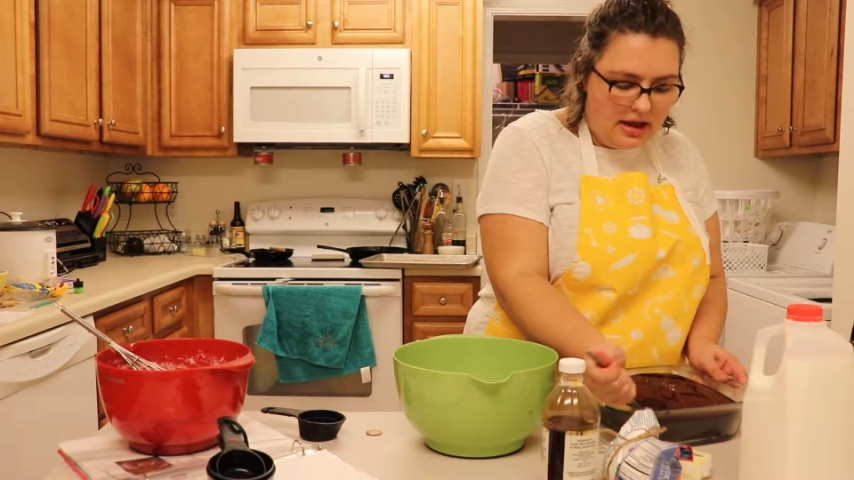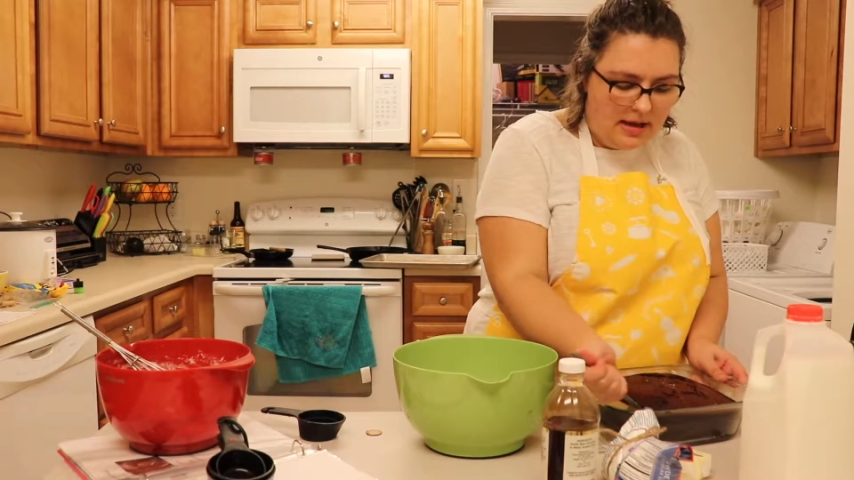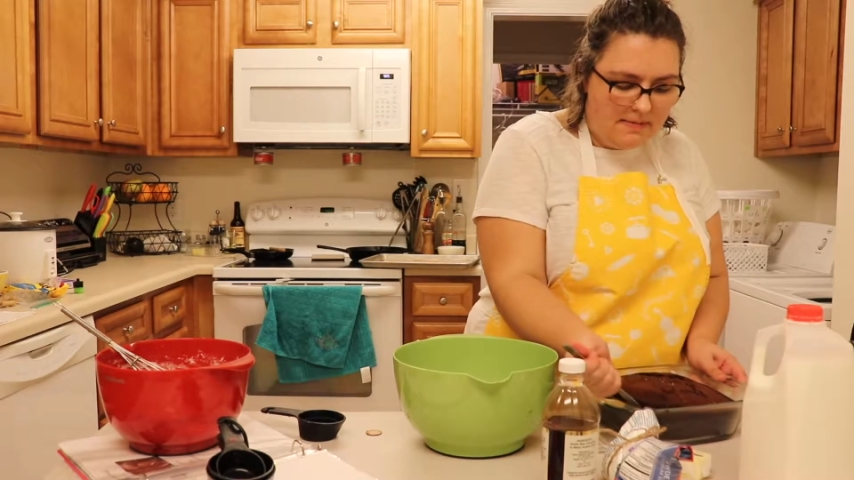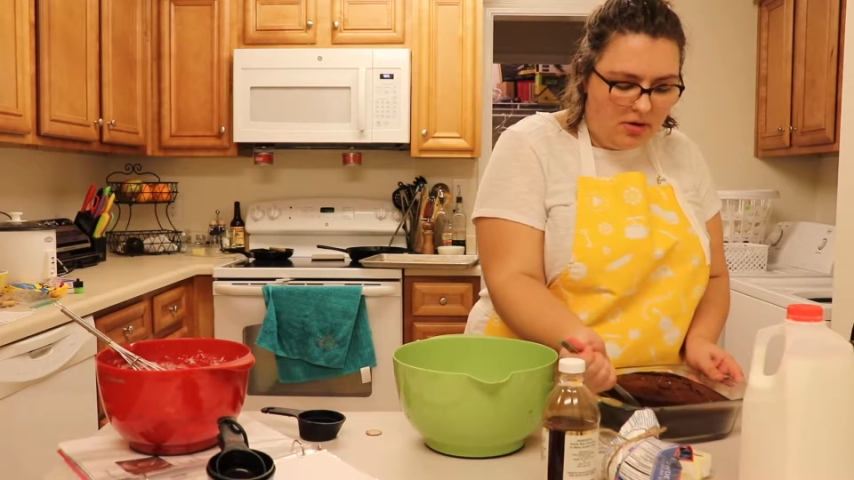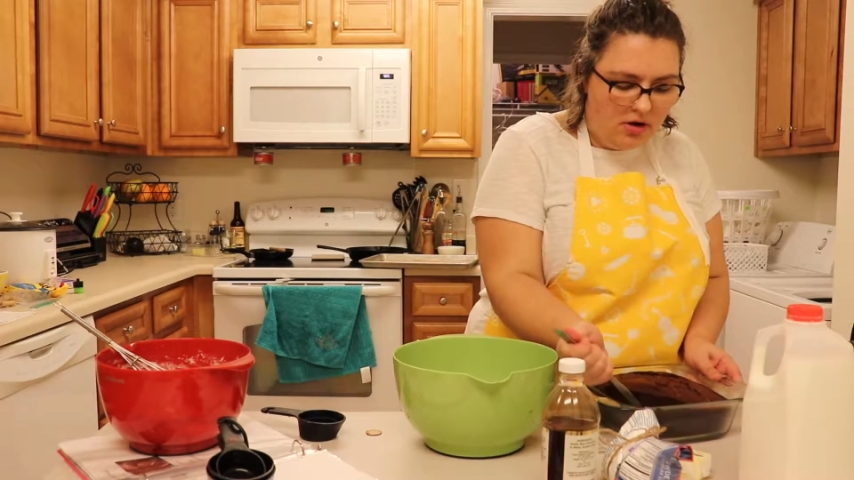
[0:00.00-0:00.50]

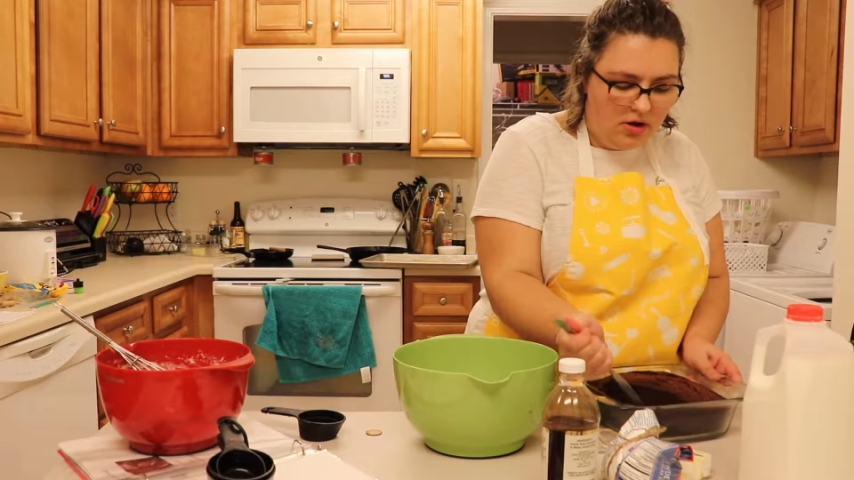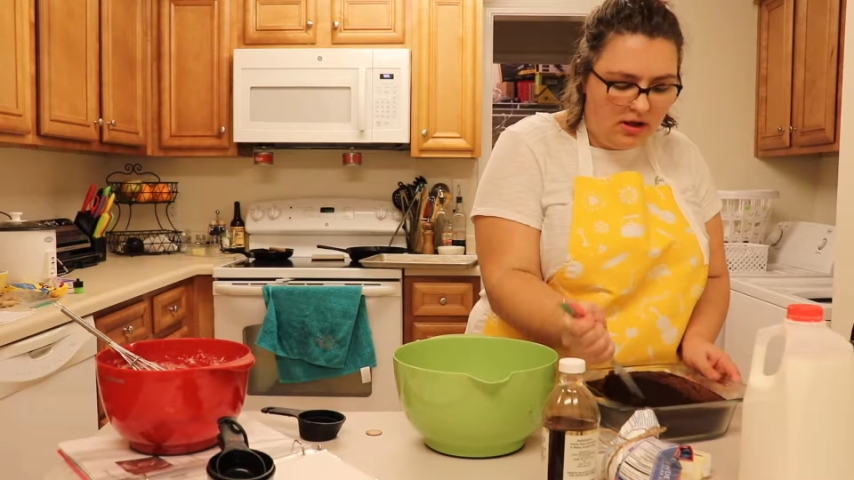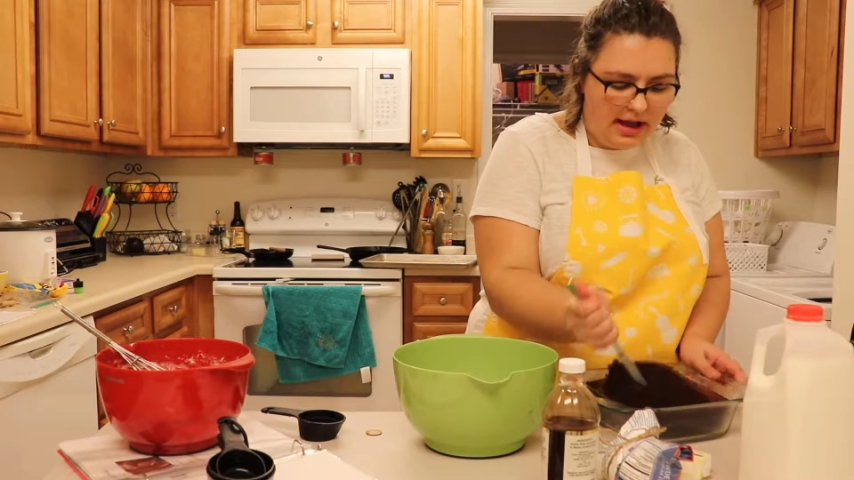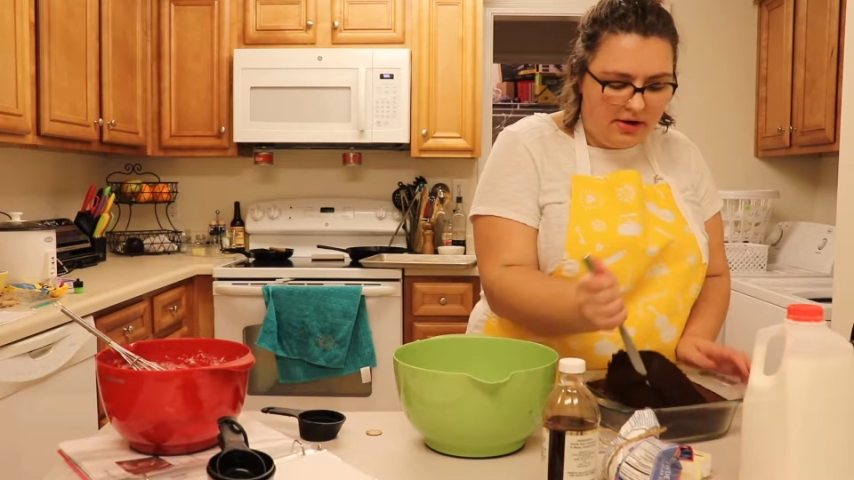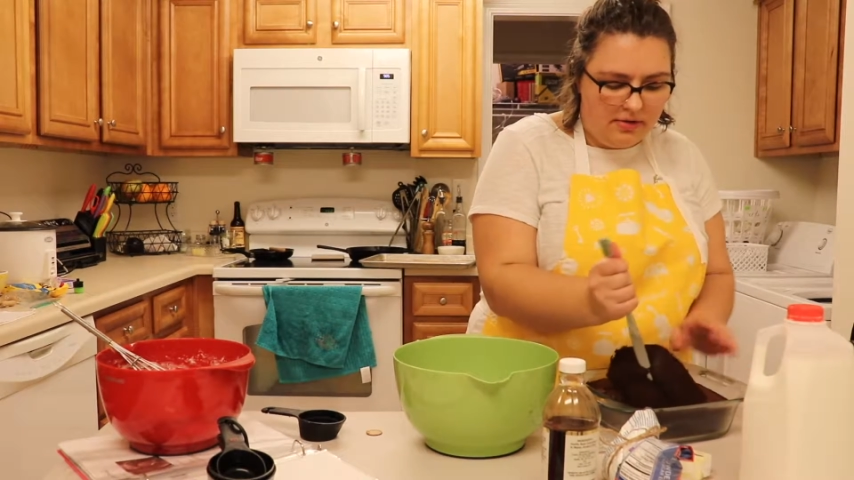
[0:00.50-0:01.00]
and
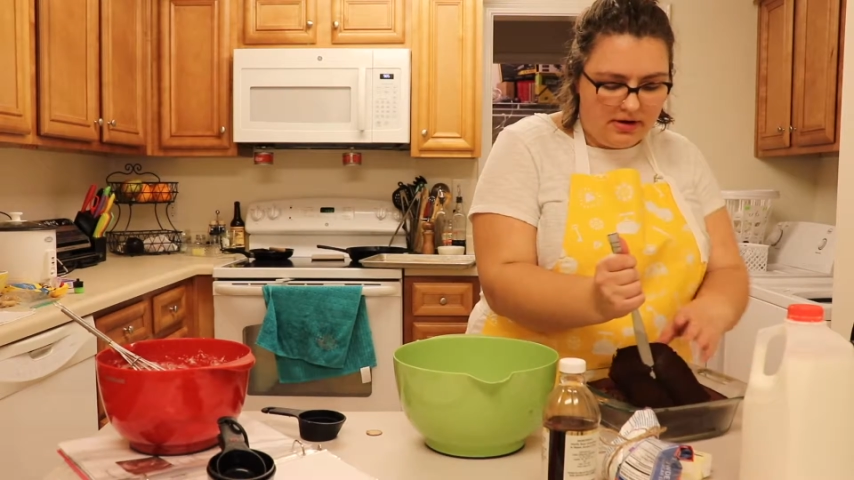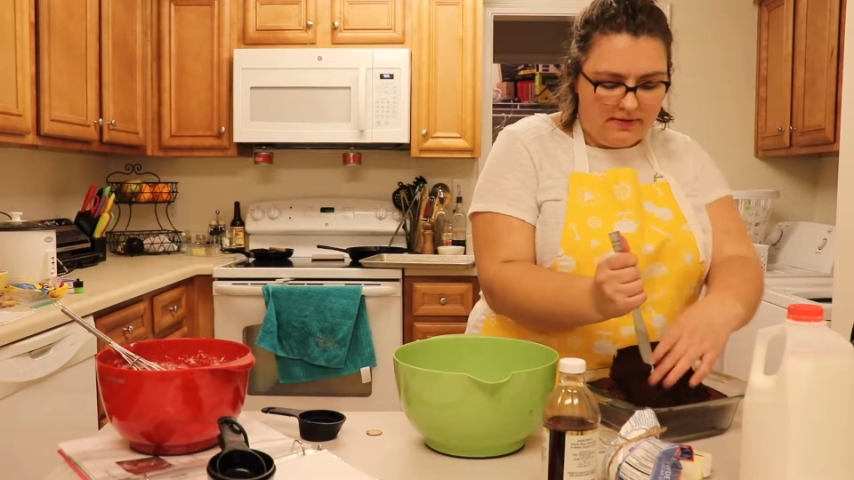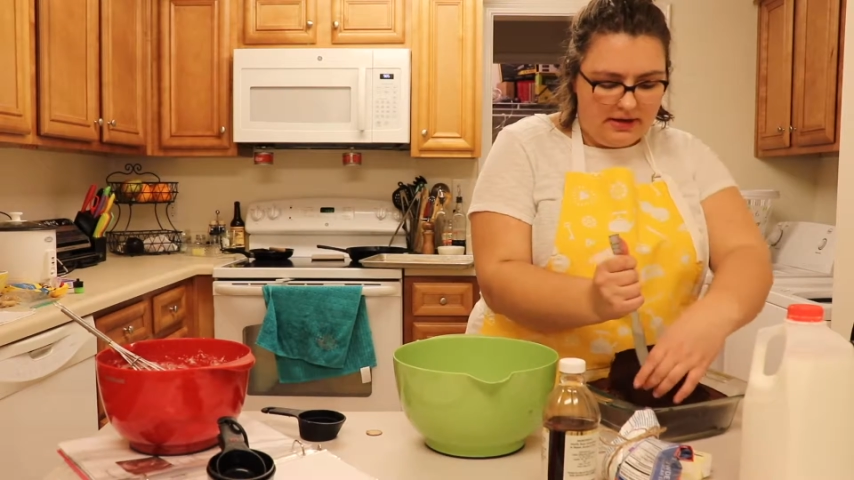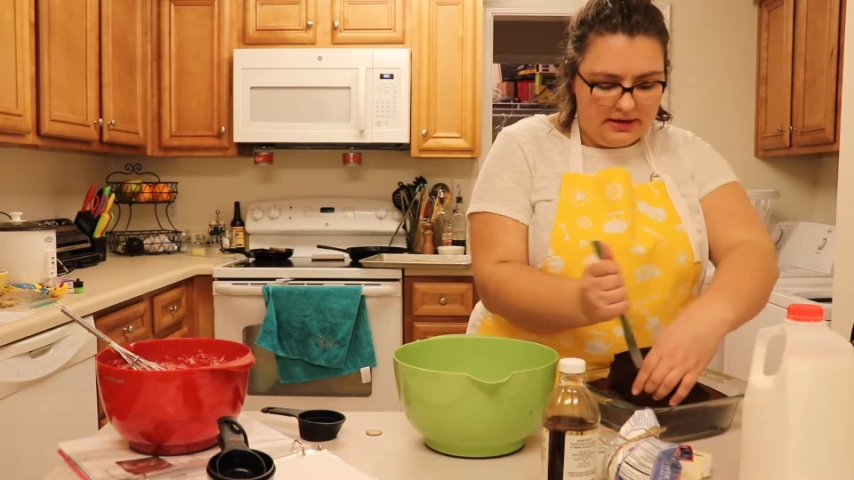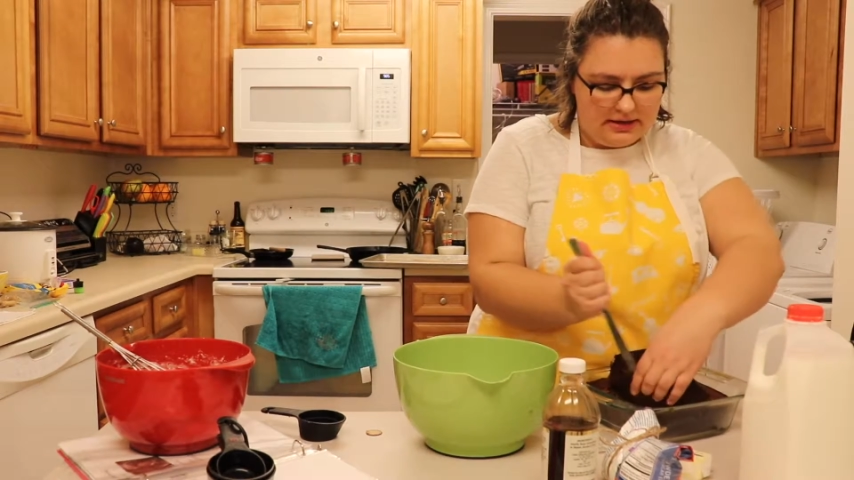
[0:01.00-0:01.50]
pull out one of
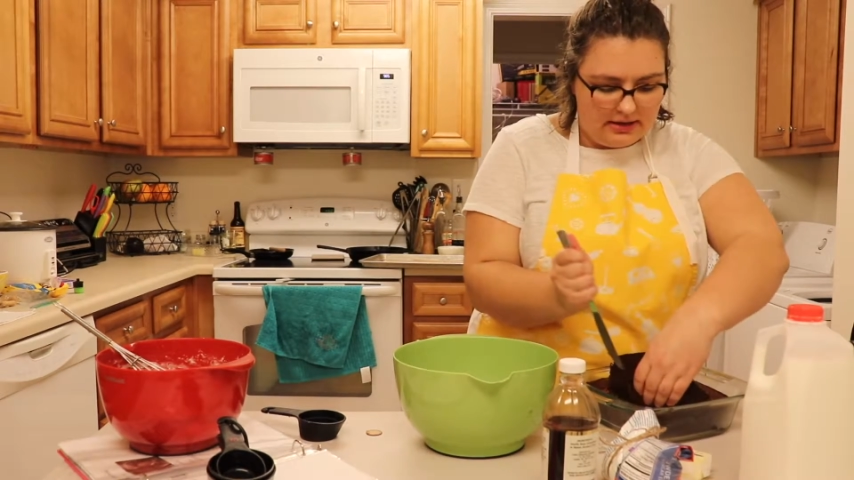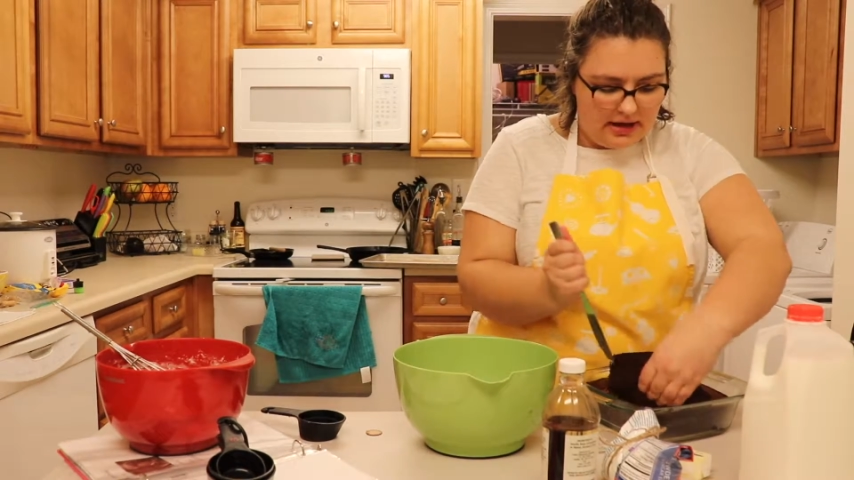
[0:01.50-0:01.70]
these.